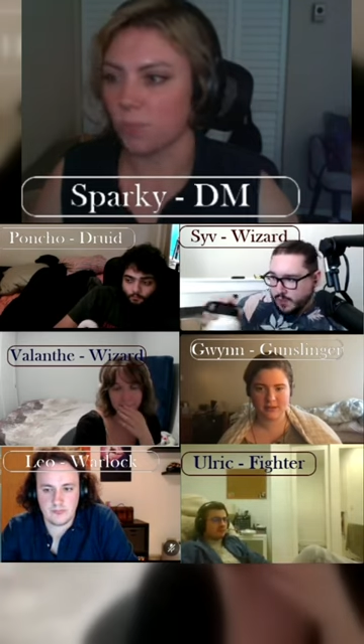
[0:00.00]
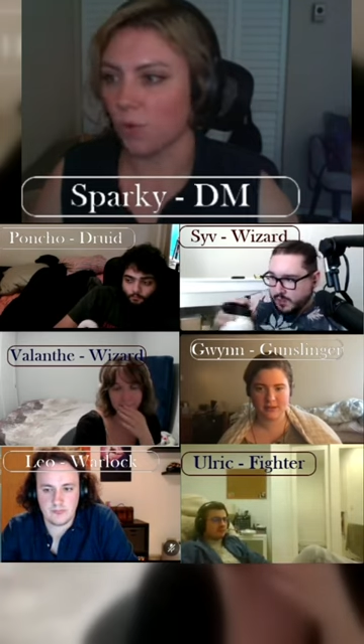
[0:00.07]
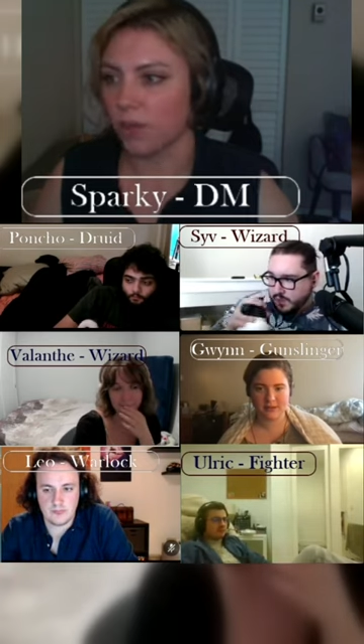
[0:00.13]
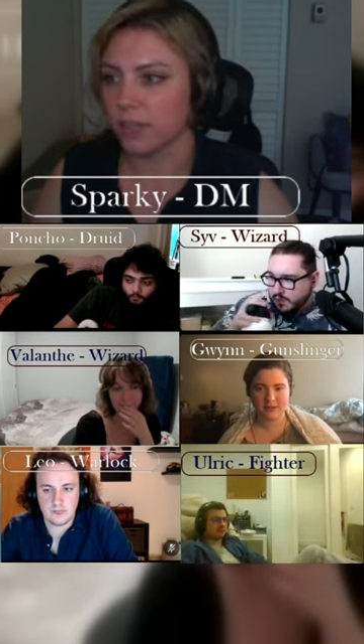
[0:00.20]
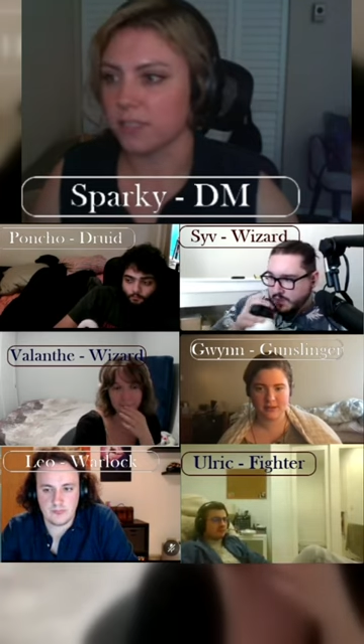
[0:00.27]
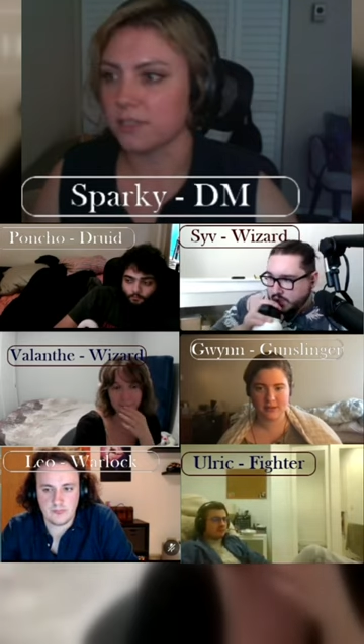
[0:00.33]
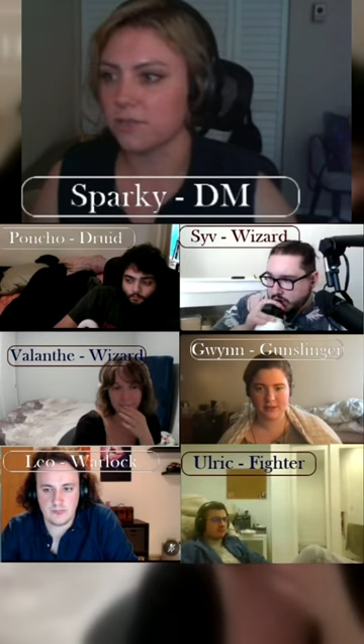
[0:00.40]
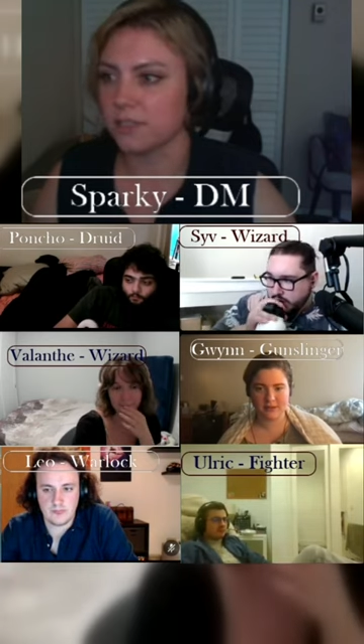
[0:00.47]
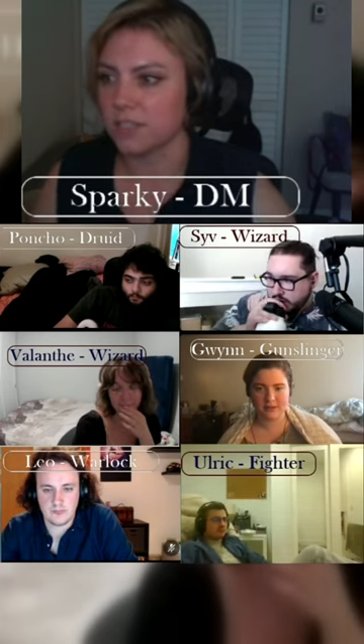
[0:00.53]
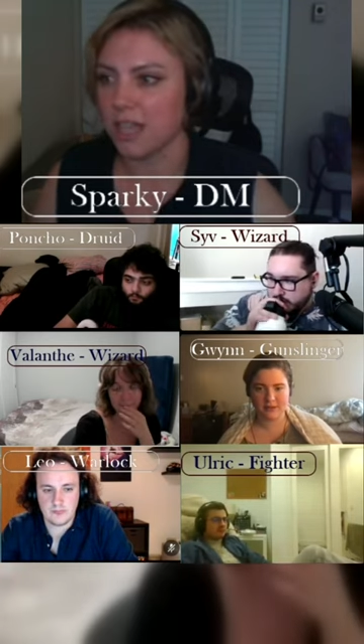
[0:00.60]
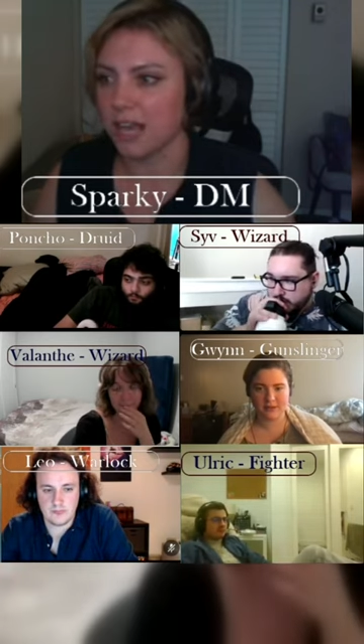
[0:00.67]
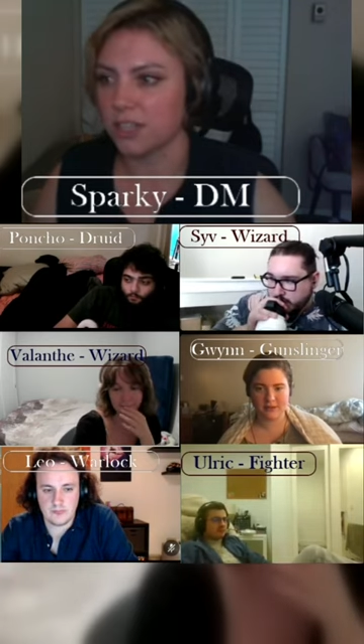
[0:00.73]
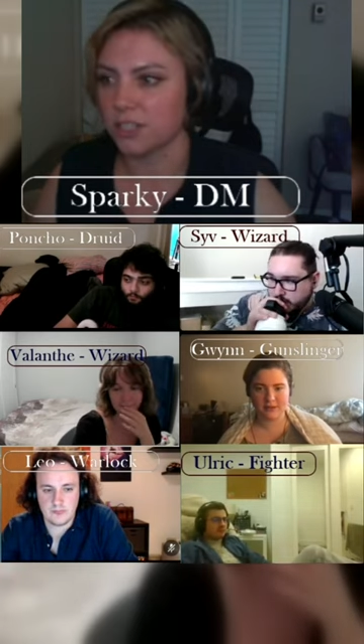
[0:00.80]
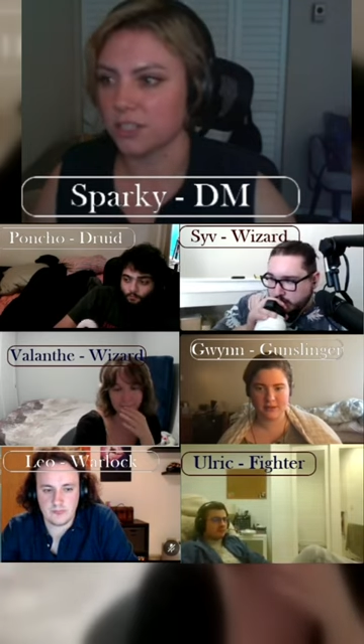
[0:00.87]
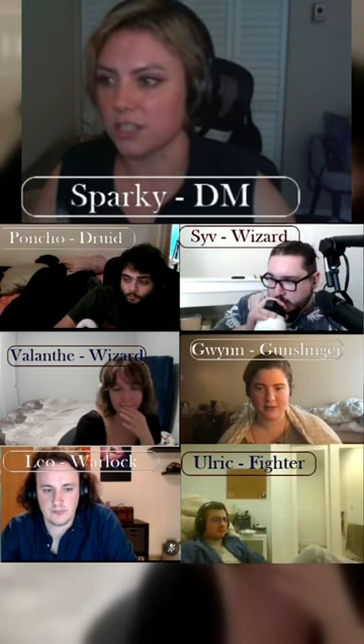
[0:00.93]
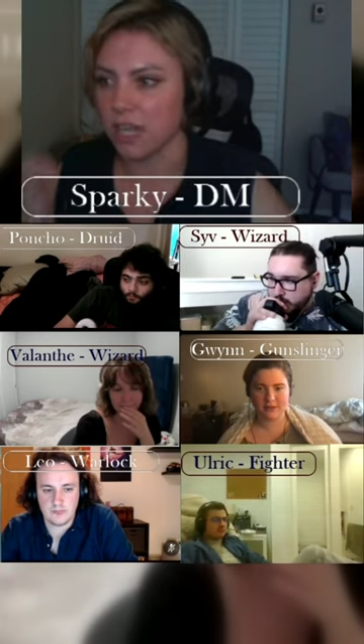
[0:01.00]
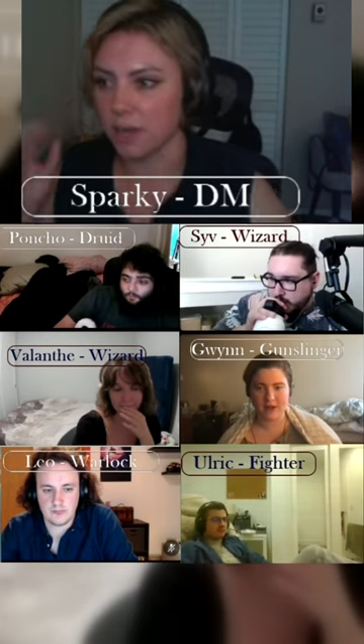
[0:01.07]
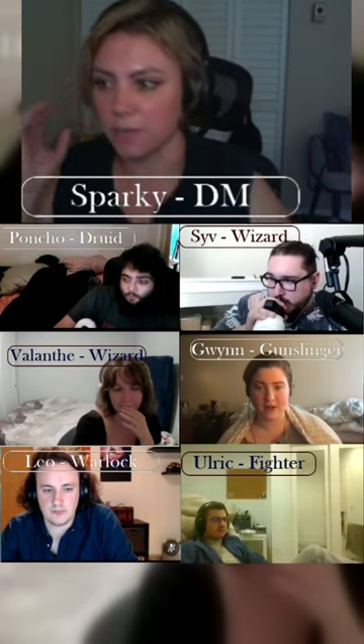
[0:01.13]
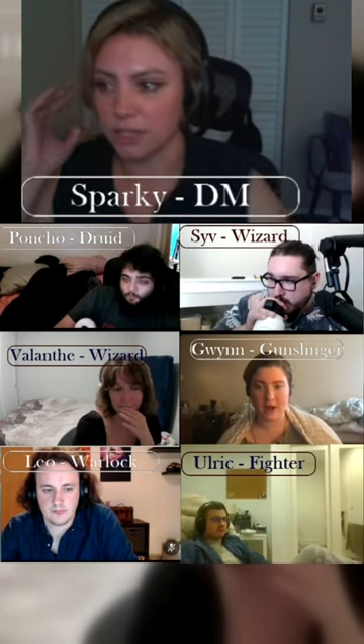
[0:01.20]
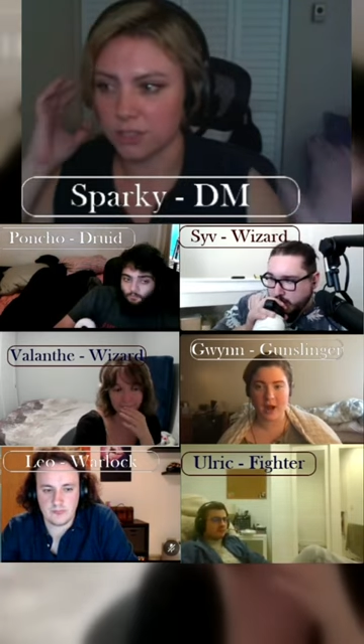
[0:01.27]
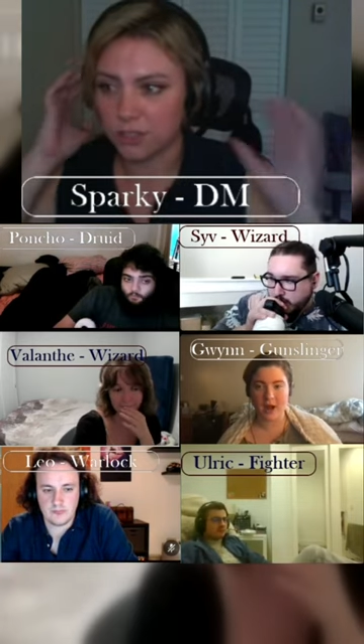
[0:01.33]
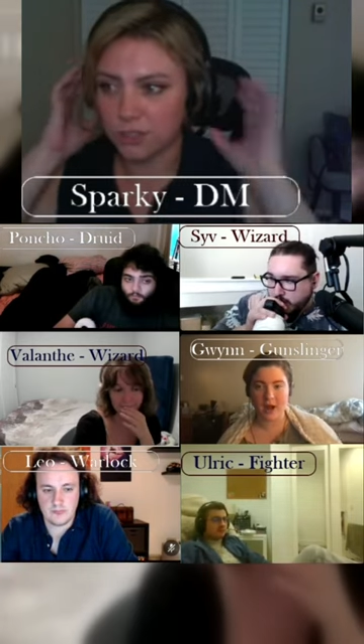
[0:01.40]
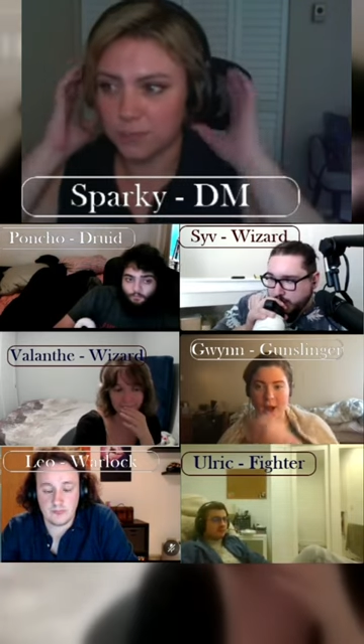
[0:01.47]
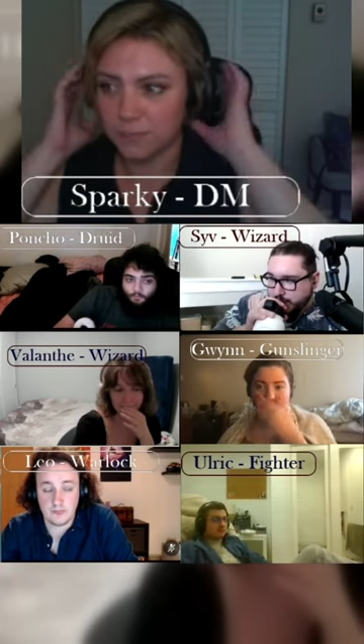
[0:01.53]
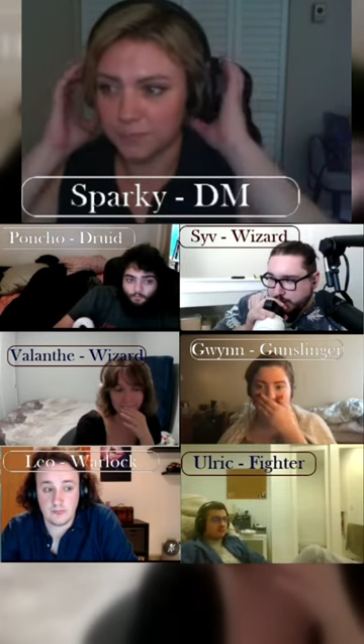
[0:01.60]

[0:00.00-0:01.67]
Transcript: points of slashing damage.